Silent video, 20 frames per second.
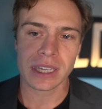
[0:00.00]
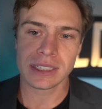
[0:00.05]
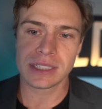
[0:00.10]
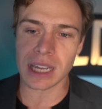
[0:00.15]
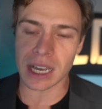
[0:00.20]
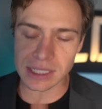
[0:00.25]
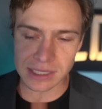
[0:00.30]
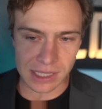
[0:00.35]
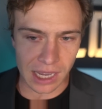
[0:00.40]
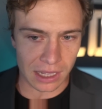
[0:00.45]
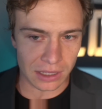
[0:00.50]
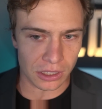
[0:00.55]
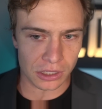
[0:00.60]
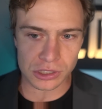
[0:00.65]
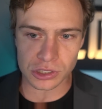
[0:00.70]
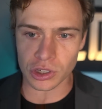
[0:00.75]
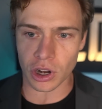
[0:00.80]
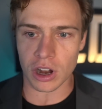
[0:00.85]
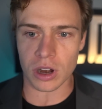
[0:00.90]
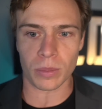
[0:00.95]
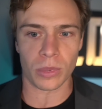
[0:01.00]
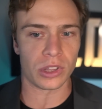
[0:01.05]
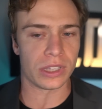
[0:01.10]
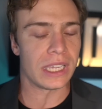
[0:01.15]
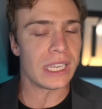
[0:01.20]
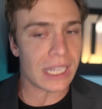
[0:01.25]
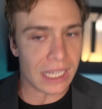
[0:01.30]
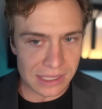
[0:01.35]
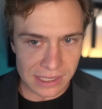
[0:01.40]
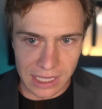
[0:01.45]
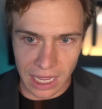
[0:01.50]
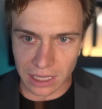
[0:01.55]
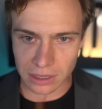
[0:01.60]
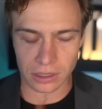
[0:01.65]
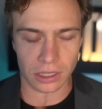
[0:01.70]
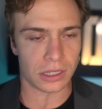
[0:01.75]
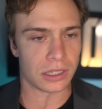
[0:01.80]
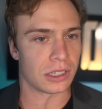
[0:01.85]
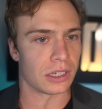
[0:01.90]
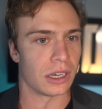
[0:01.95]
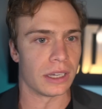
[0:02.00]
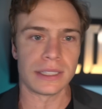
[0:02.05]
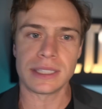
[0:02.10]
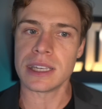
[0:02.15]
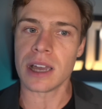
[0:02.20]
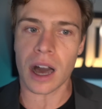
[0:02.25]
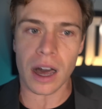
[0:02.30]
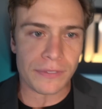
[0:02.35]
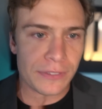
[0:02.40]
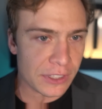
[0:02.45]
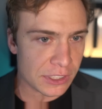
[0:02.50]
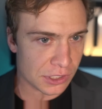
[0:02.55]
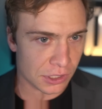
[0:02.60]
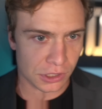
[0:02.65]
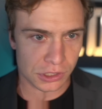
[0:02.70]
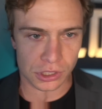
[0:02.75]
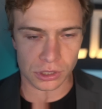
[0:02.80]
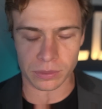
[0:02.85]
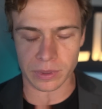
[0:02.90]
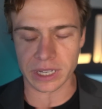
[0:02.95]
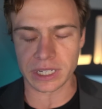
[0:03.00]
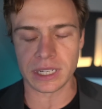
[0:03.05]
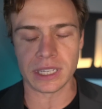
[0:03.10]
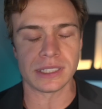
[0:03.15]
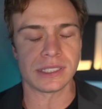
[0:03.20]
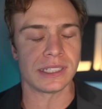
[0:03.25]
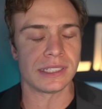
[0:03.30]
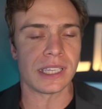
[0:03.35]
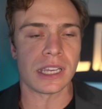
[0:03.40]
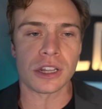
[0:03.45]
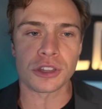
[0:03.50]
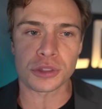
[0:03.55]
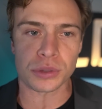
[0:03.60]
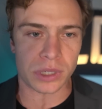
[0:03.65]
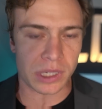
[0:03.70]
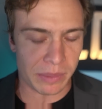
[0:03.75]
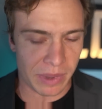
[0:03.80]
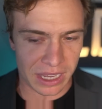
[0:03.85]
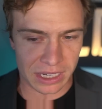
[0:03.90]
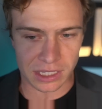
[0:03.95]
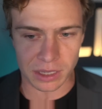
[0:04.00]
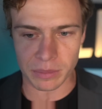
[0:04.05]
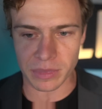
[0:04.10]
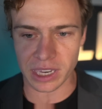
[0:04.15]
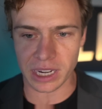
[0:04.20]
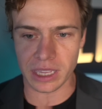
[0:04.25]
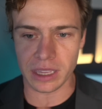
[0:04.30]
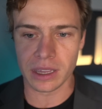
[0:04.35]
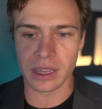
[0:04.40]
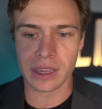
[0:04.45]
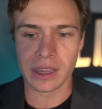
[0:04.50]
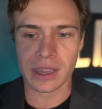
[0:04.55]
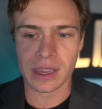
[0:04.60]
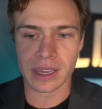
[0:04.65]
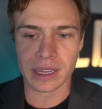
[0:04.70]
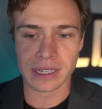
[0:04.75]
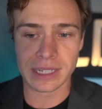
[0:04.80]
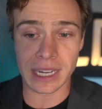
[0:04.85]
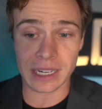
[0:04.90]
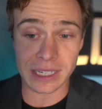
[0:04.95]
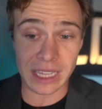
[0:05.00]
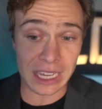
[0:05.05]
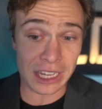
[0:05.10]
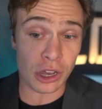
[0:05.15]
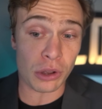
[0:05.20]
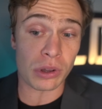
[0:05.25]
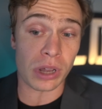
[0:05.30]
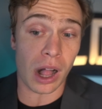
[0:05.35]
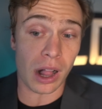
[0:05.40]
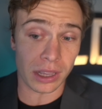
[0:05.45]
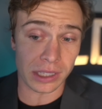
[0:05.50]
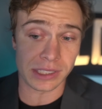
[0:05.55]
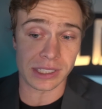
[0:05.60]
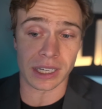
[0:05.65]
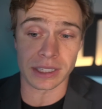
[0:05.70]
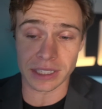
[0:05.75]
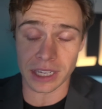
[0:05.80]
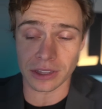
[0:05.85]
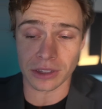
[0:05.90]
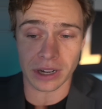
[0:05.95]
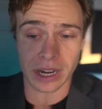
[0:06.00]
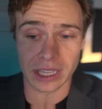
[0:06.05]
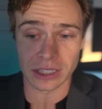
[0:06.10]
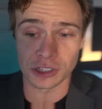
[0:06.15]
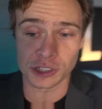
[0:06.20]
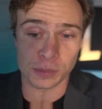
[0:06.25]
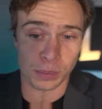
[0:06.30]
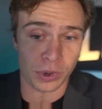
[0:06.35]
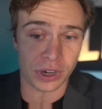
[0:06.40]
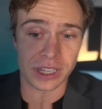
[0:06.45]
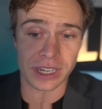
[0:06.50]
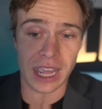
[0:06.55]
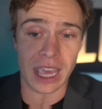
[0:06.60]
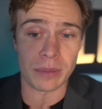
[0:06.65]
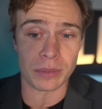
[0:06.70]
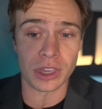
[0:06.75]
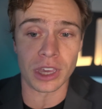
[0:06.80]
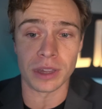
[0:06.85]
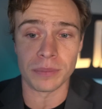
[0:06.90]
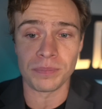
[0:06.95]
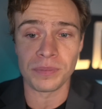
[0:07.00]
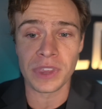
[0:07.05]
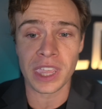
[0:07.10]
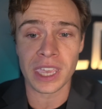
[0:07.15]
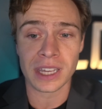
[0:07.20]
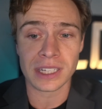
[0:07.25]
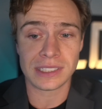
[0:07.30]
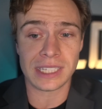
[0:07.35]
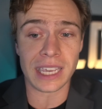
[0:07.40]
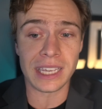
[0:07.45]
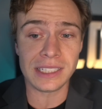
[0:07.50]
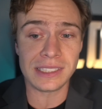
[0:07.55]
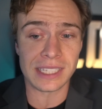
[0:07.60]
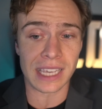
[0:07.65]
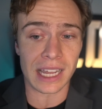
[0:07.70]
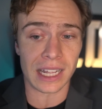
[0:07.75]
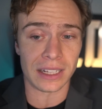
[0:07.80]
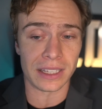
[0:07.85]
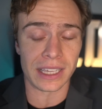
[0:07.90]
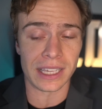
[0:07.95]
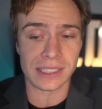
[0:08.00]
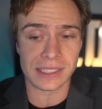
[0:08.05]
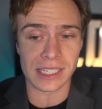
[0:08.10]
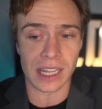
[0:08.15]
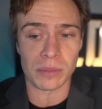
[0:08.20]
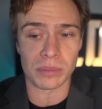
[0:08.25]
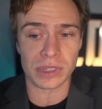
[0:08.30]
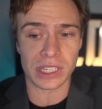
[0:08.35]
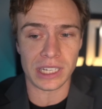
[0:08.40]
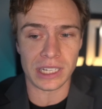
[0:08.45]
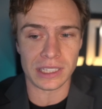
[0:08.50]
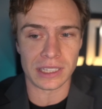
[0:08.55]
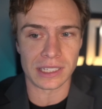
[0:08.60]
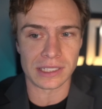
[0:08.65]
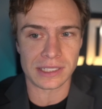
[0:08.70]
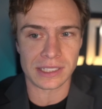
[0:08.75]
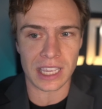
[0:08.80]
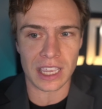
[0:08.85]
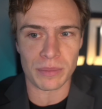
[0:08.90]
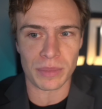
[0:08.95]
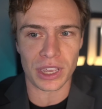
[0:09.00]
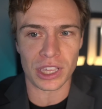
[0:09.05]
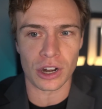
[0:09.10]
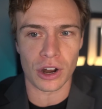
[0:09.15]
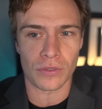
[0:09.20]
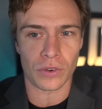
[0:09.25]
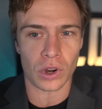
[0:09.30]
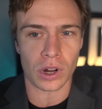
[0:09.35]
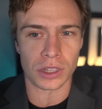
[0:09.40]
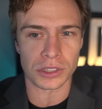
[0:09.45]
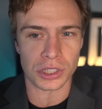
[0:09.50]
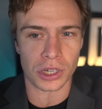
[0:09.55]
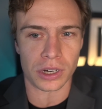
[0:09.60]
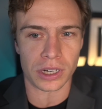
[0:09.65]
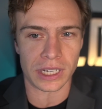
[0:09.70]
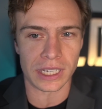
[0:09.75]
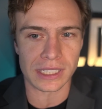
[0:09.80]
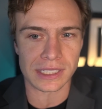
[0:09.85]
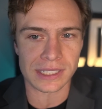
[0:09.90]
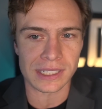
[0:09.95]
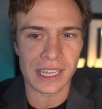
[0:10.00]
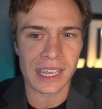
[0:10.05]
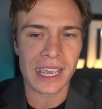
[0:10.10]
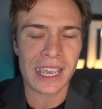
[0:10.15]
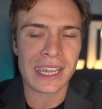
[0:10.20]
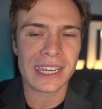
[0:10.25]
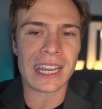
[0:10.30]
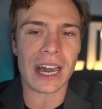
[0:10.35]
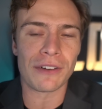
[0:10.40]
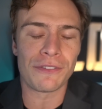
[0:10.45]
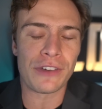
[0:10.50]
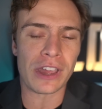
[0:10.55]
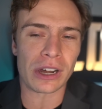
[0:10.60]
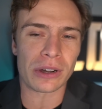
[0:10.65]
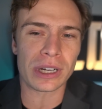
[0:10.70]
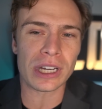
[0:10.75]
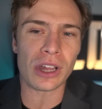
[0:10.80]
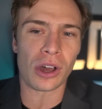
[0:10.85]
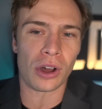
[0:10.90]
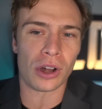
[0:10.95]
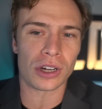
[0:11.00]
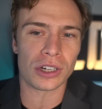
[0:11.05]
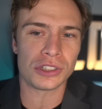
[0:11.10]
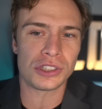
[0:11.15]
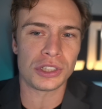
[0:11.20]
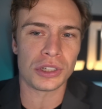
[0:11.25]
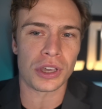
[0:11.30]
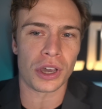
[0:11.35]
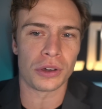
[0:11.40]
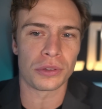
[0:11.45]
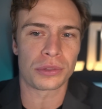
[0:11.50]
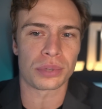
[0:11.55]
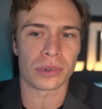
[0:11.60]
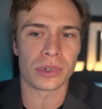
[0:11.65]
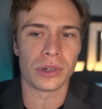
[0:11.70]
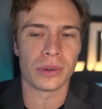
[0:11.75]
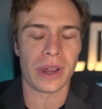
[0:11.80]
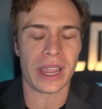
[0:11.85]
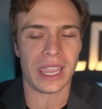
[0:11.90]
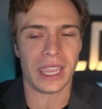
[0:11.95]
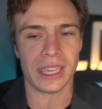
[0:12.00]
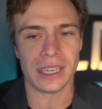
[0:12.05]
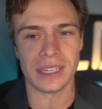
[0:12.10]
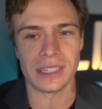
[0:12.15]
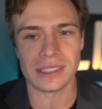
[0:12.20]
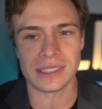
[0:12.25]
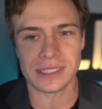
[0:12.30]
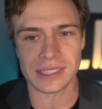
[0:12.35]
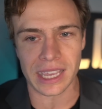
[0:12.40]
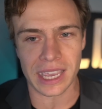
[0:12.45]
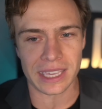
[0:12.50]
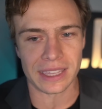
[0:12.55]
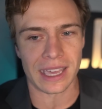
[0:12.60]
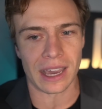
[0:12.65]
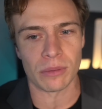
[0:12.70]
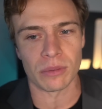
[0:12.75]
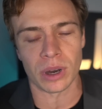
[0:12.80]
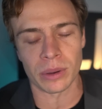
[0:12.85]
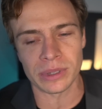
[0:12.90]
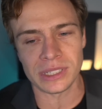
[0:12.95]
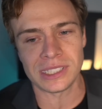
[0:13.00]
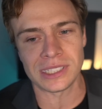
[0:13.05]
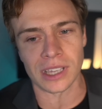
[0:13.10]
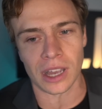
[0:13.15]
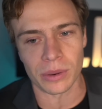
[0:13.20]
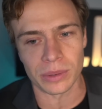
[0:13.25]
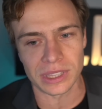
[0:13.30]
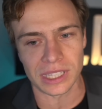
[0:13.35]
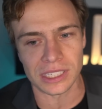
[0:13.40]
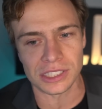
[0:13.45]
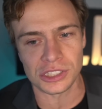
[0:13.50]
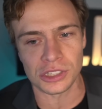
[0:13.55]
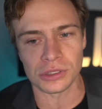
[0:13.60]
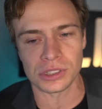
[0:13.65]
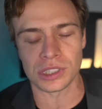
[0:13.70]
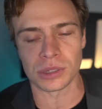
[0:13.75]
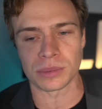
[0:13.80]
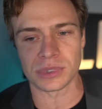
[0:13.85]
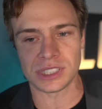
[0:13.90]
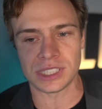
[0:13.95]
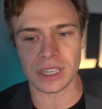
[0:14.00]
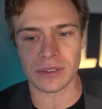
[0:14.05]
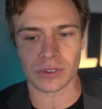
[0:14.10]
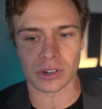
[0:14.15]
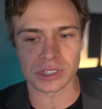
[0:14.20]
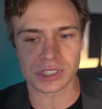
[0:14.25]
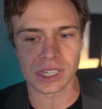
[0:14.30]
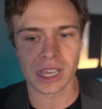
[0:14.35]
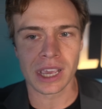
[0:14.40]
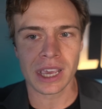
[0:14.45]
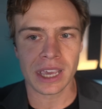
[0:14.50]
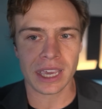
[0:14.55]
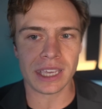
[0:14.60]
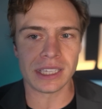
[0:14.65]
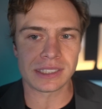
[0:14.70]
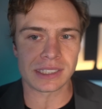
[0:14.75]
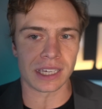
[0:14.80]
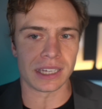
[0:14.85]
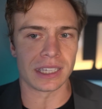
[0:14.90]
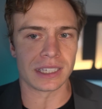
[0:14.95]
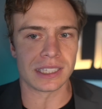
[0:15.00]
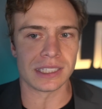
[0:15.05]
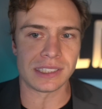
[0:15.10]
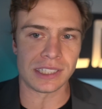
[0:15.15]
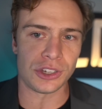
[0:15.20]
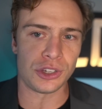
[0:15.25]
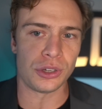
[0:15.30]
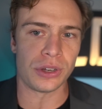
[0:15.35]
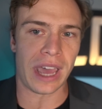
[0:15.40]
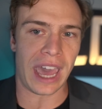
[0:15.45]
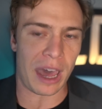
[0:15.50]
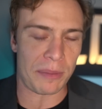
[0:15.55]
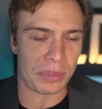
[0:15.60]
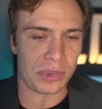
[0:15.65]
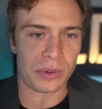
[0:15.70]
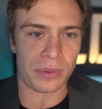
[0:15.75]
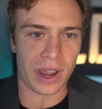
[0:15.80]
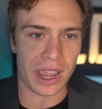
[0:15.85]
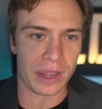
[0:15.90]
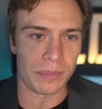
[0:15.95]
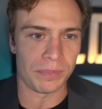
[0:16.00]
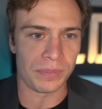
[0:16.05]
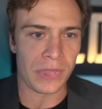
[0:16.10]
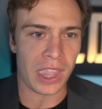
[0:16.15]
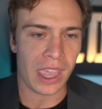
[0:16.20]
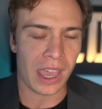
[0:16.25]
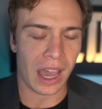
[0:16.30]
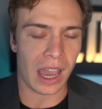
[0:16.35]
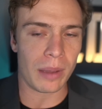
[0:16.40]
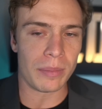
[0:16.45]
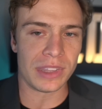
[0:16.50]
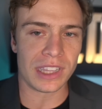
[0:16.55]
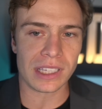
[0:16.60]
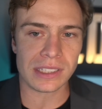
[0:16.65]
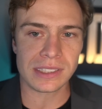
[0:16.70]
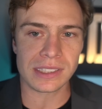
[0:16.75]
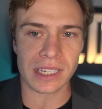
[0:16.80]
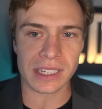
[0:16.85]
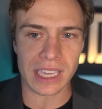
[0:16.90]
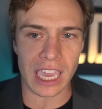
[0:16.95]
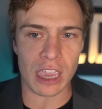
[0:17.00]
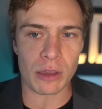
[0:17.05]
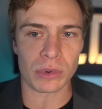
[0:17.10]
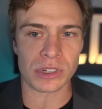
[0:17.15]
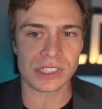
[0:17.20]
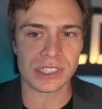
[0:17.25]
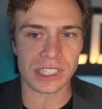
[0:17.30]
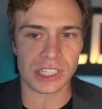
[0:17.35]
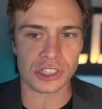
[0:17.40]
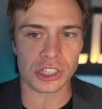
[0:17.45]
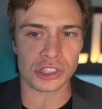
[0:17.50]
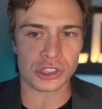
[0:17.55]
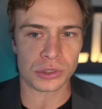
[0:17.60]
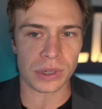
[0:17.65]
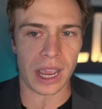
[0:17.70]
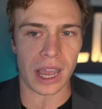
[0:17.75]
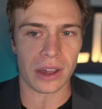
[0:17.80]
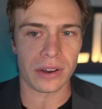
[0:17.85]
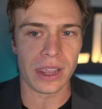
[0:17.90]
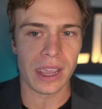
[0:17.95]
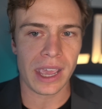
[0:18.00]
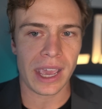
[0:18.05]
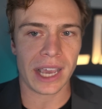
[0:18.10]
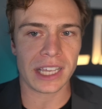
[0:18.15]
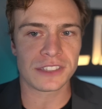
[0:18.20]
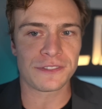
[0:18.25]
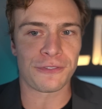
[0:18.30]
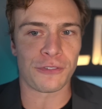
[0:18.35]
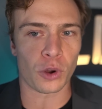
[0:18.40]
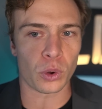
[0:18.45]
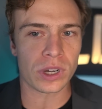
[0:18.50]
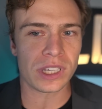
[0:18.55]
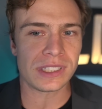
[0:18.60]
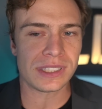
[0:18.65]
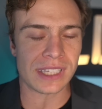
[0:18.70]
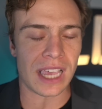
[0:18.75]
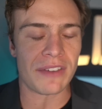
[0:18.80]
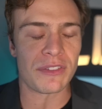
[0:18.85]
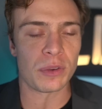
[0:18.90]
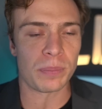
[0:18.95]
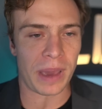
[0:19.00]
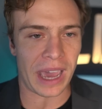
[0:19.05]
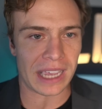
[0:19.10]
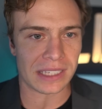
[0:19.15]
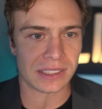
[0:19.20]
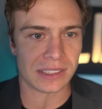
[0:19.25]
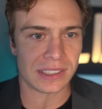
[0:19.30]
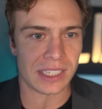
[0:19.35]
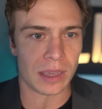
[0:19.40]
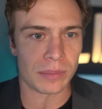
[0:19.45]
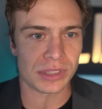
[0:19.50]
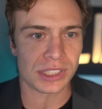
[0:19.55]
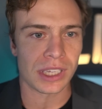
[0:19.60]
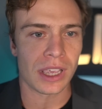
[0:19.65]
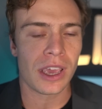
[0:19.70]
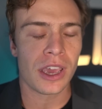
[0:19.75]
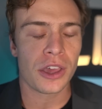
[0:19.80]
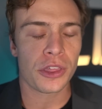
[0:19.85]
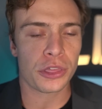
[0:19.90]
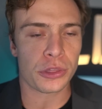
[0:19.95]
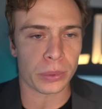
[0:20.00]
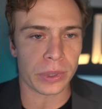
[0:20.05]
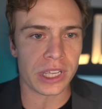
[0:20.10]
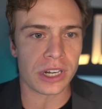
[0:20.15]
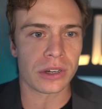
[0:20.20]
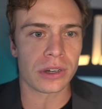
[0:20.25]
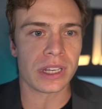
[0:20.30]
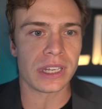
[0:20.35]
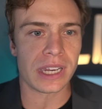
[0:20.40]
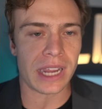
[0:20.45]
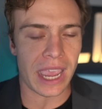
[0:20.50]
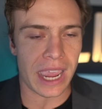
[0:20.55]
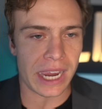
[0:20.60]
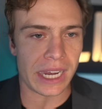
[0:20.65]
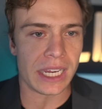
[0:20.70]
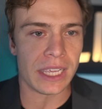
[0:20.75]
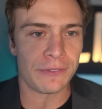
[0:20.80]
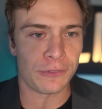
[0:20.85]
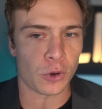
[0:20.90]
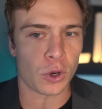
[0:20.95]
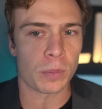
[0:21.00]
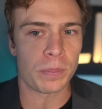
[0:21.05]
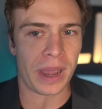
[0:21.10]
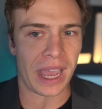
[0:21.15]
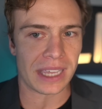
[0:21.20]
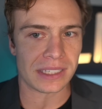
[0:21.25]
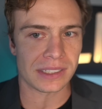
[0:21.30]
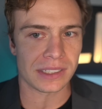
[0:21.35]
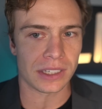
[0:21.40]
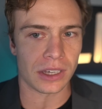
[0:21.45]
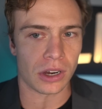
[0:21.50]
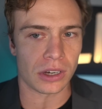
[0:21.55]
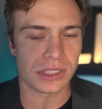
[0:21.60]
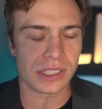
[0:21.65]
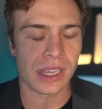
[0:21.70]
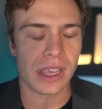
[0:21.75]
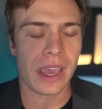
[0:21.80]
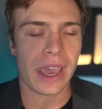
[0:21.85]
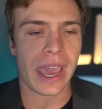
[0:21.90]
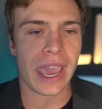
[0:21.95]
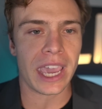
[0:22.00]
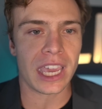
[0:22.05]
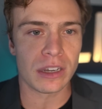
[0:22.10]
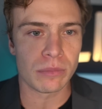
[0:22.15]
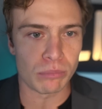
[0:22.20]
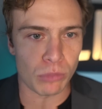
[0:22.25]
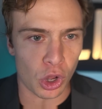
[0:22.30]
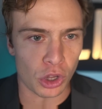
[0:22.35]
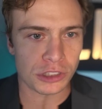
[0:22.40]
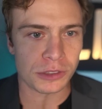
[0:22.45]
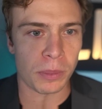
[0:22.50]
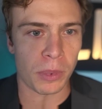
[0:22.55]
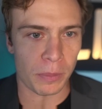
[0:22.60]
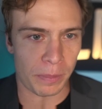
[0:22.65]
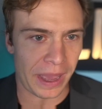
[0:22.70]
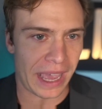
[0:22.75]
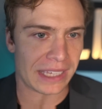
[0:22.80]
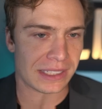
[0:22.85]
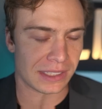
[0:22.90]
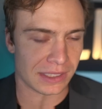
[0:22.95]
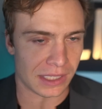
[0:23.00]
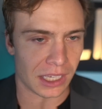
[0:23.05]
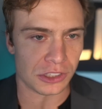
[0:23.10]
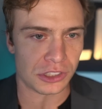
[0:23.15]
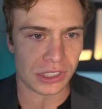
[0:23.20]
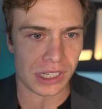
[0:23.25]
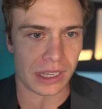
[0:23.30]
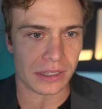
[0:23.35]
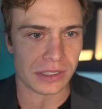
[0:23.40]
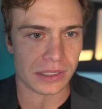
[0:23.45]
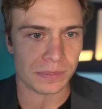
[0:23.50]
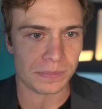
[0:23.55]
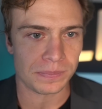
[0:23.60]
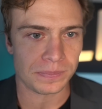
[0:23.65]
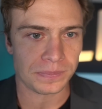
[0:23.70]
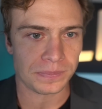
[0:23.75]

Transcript: Does not look startable. He does not look good. The offense looks horrendous. He's in a three-man committee. Now, Nico Collins, on the other hand, looks pretty damn good. Tank Dell ends up leading this team in overall targets. Now, very hard to go through and say that what we saw with these Houston receivers is going to continue to happen, right? I mean, this is a game where C J Stroud has forty-seven pass attempts, three hundred eighty-four passing yards, and multiple passing touchdowns.